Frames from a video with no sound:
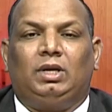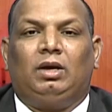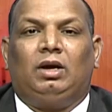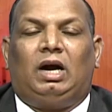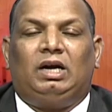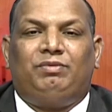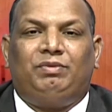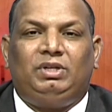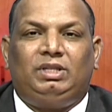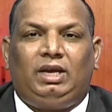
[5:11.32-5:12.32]
Under
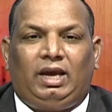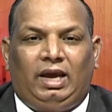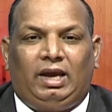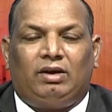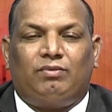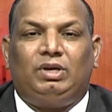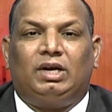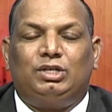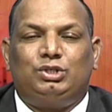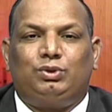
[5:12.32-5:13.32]
53a, we
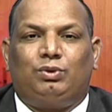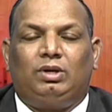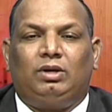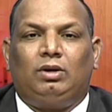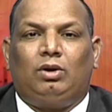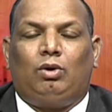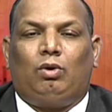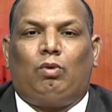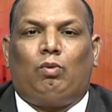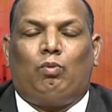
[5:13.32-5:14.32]
understood
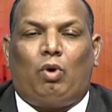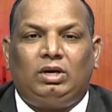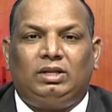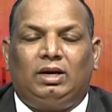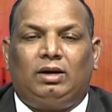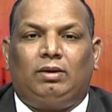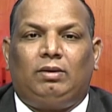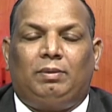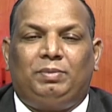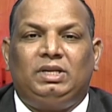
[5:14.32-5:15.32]
what are the
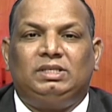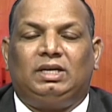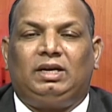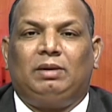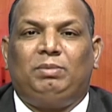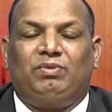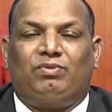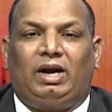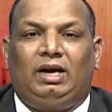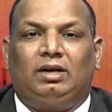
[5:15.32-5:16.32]
appeals that can be
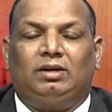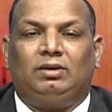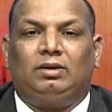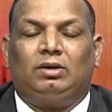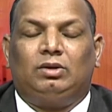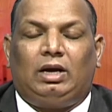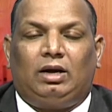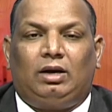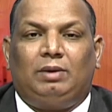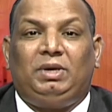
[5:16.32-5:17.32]
filed.
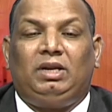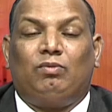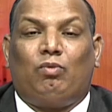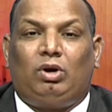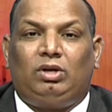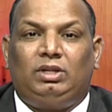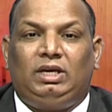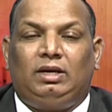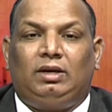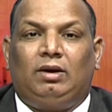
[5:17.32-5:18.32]
I mean, what are
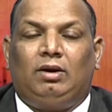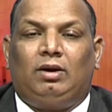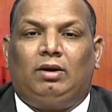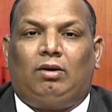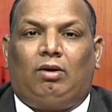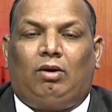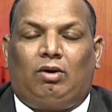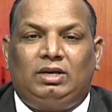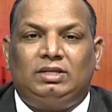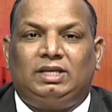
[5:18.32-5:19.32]
the
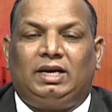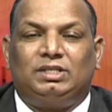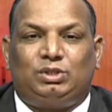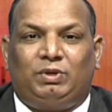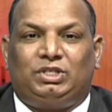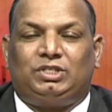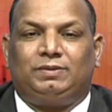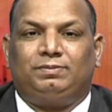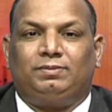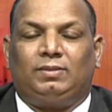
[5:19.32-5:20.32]
orders against which
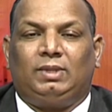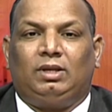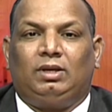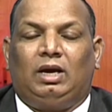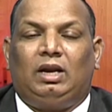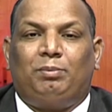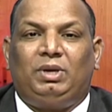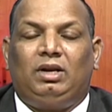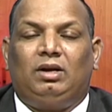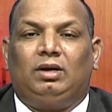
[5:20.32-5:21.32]
an
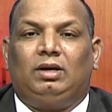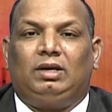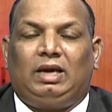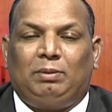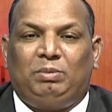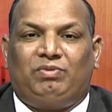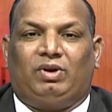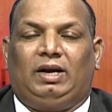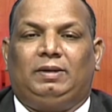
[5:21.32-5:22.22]
appeal can be filed.